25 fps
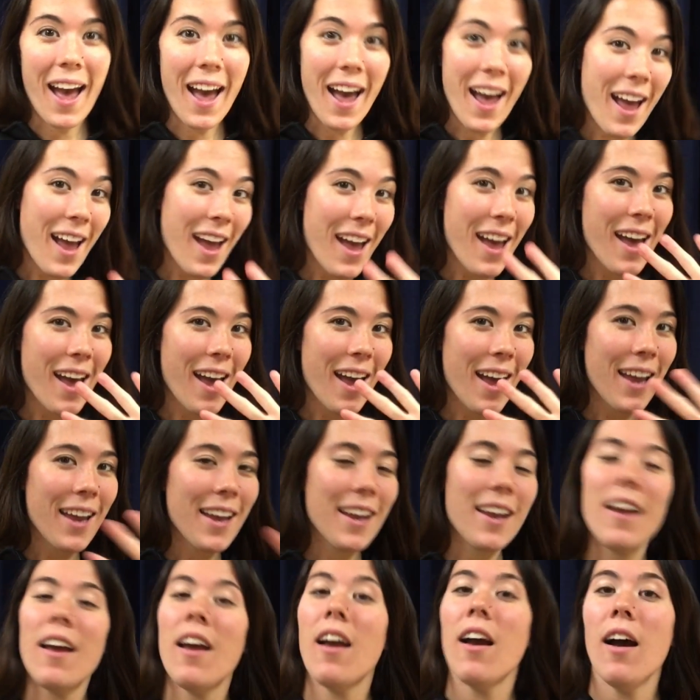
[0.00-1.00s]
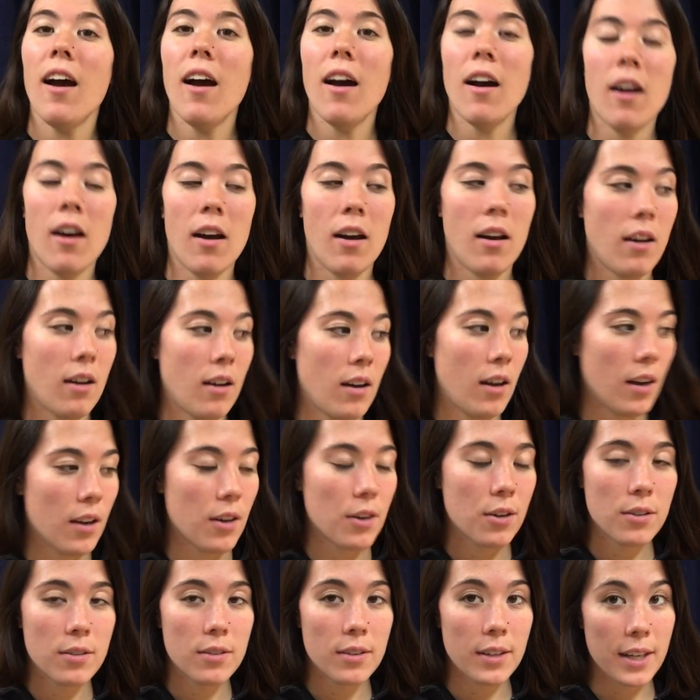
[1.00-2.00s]
Hi!
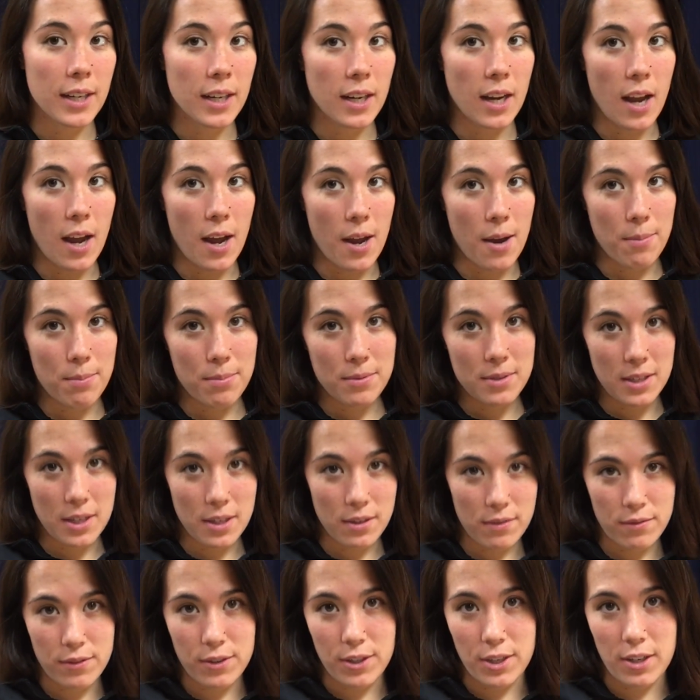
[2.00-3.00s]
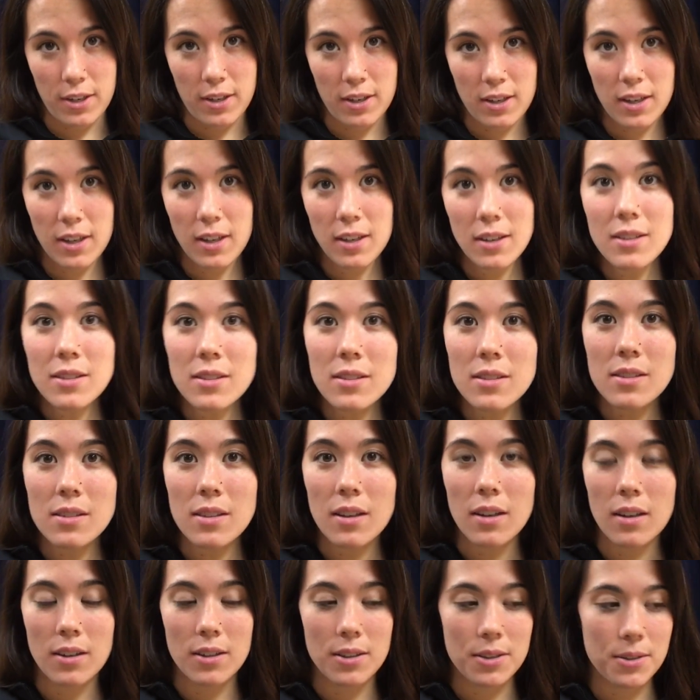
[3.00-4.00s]
Quick update for you guys.
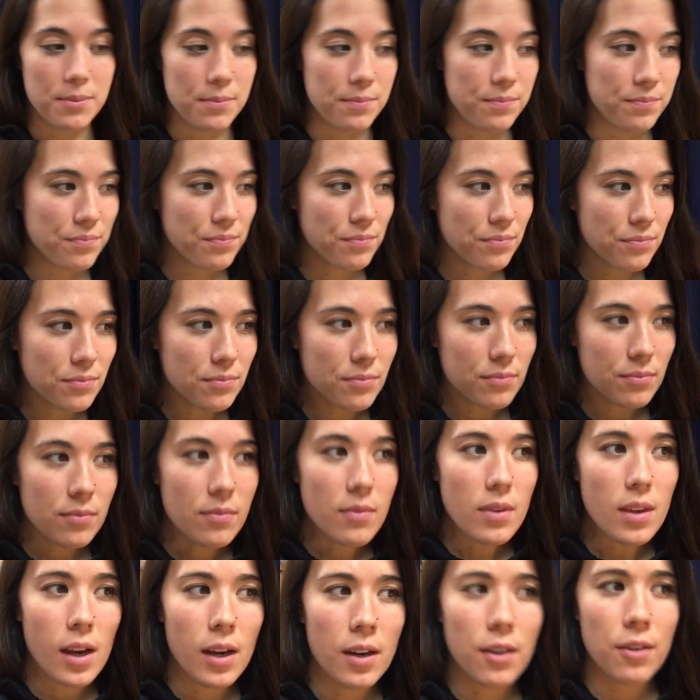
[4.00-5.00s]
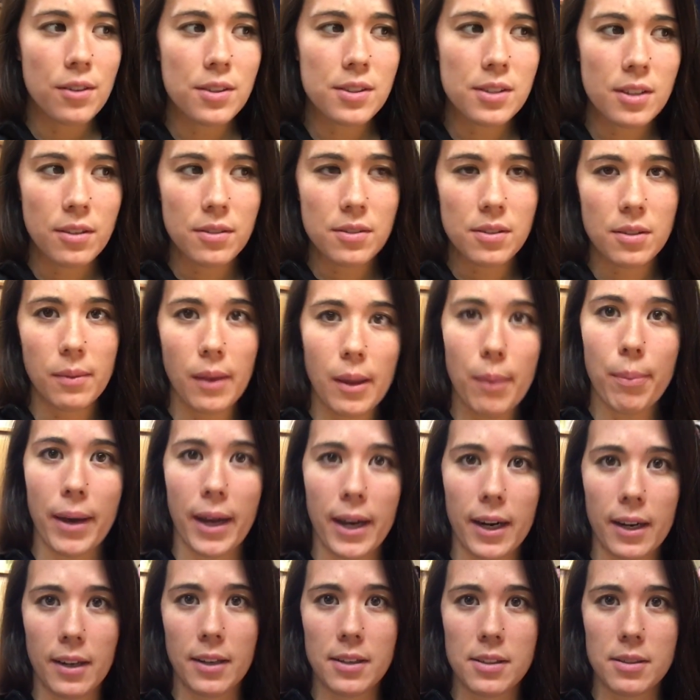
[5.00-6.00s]
I know I said I was gonna be
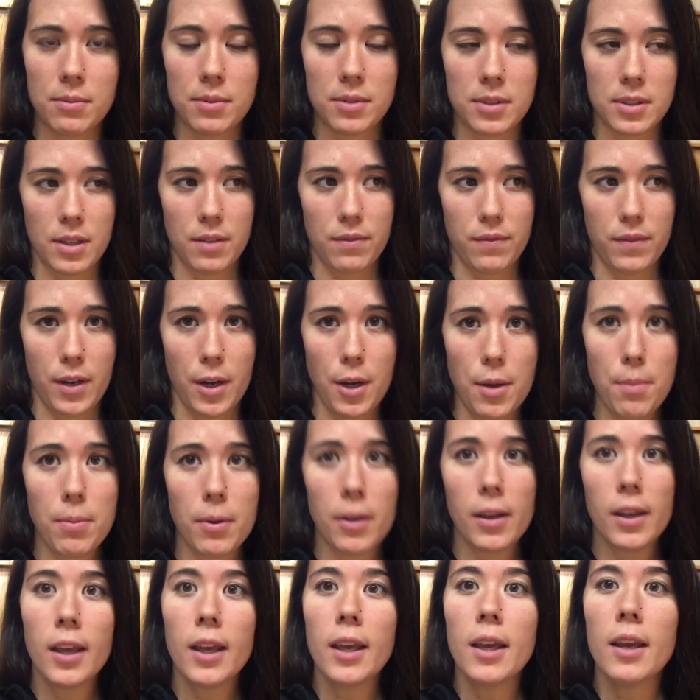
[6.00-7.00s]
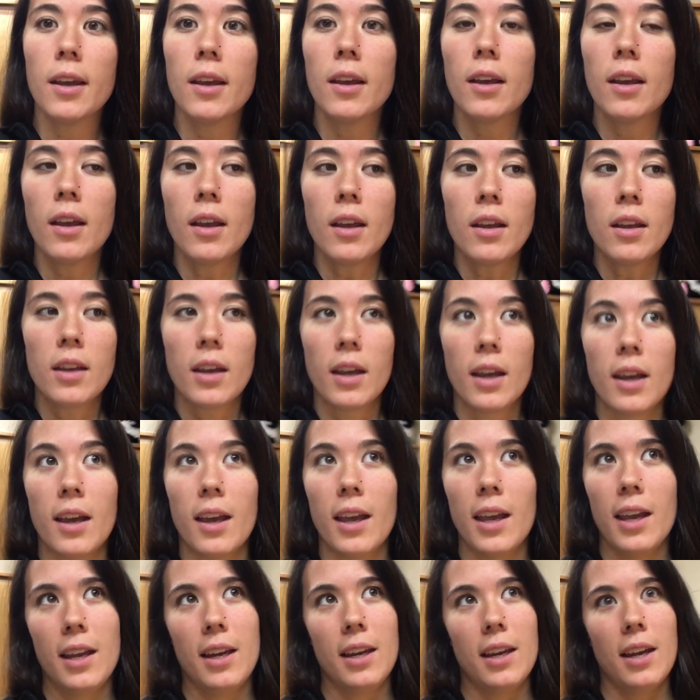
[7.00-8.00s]
packing some stuff up,
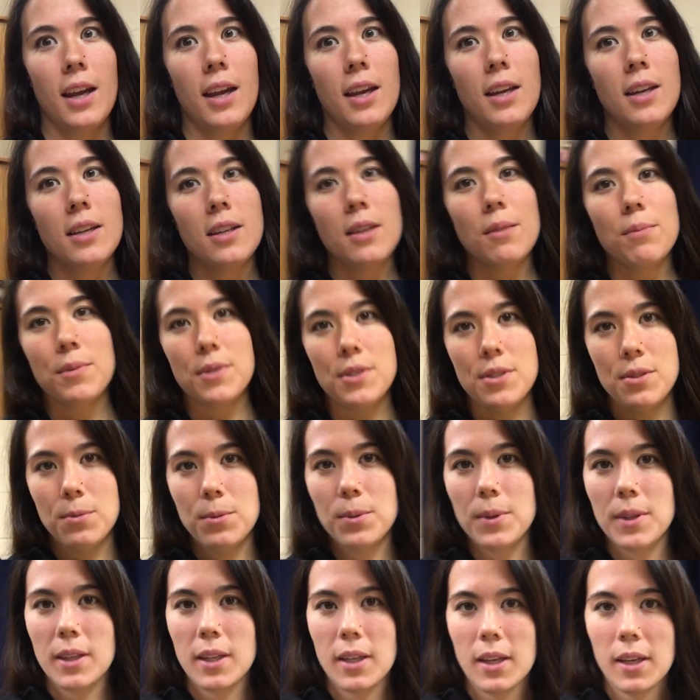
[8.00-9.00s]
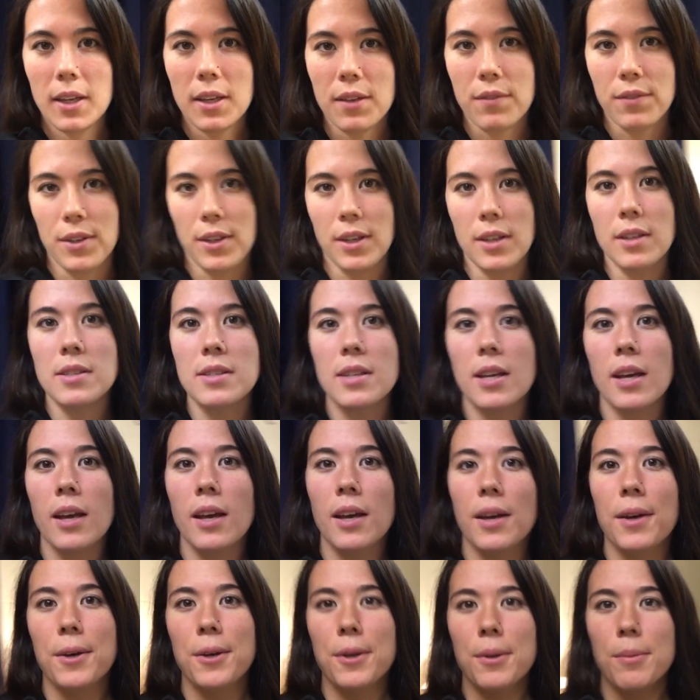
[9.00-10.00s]
and I ended up doing that. If you can
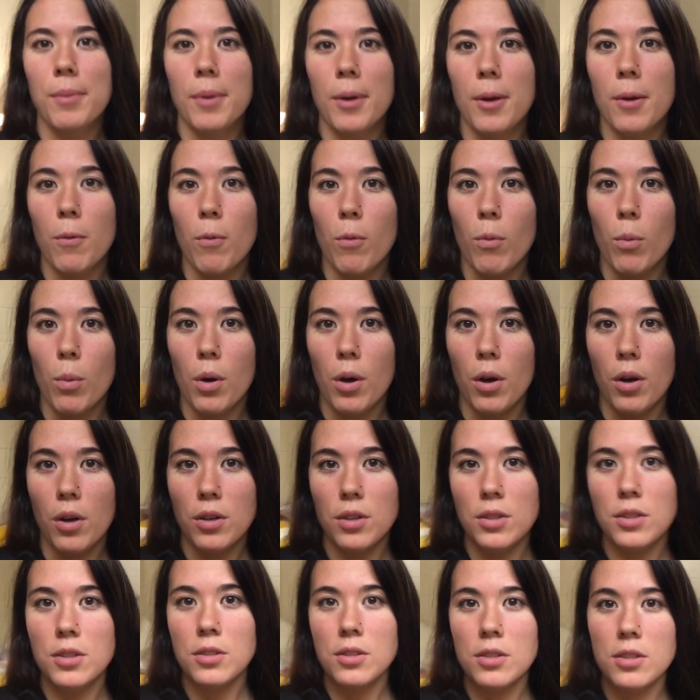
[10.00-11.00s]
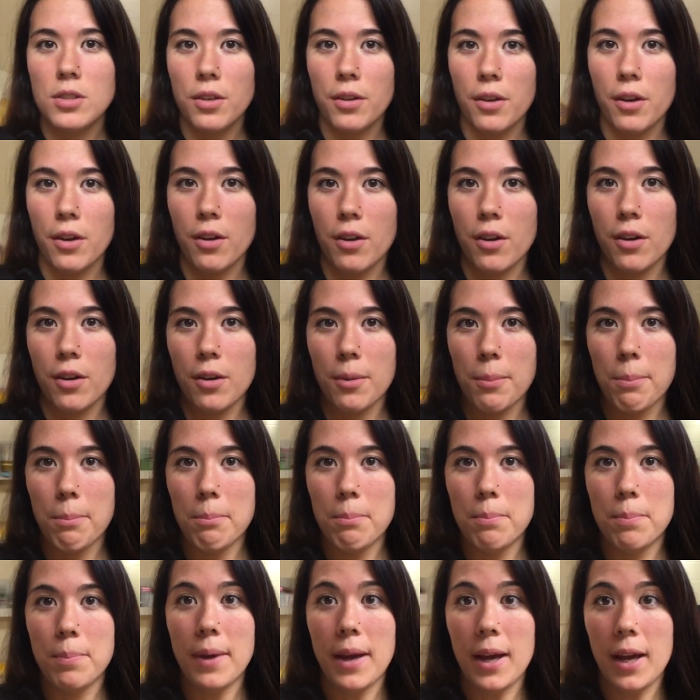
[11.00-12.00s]
tell, my walls are
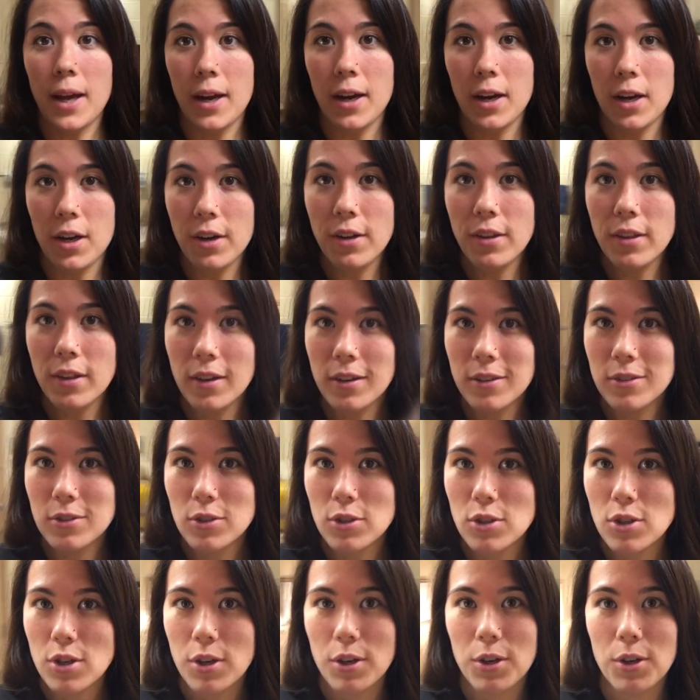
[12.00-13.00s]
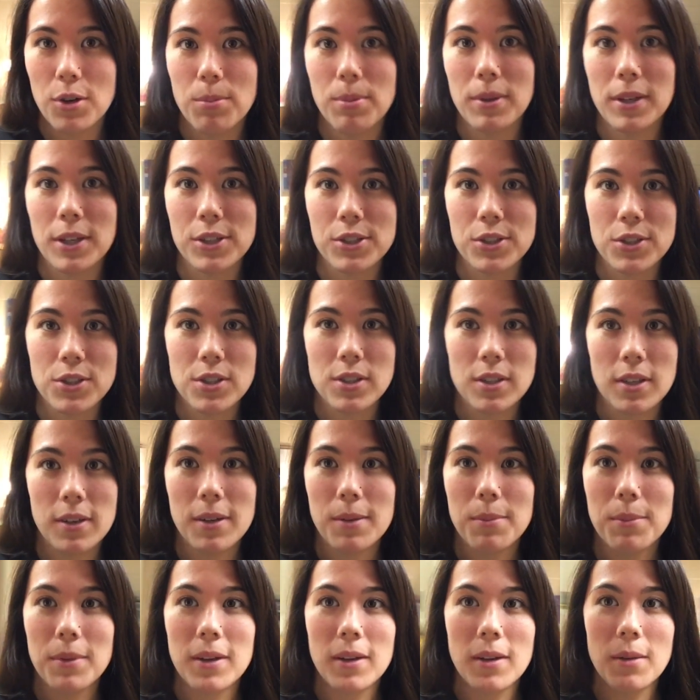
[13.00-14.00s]
bare. There's no pictures on
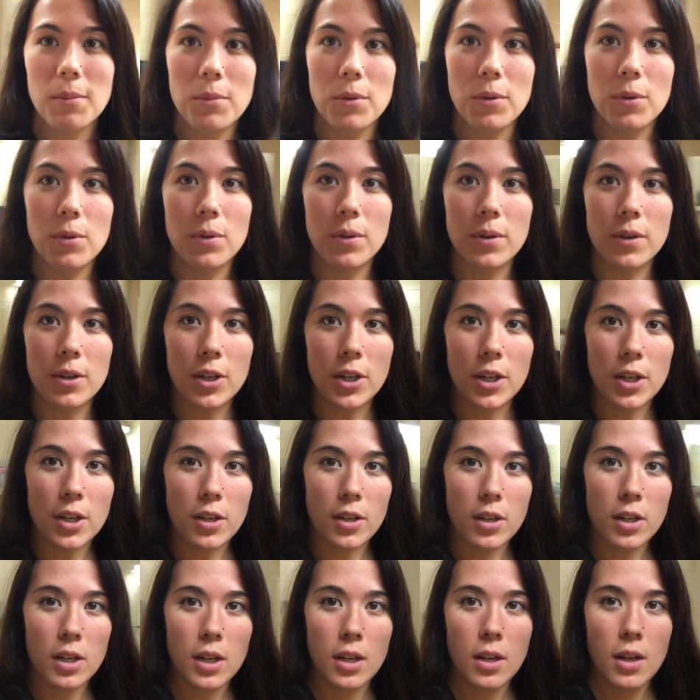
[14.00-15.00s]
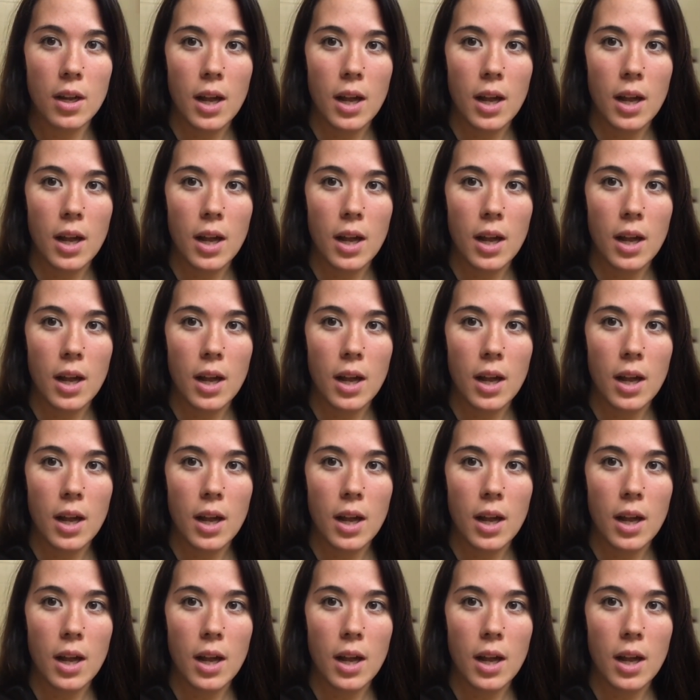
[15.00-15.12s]
them anymore.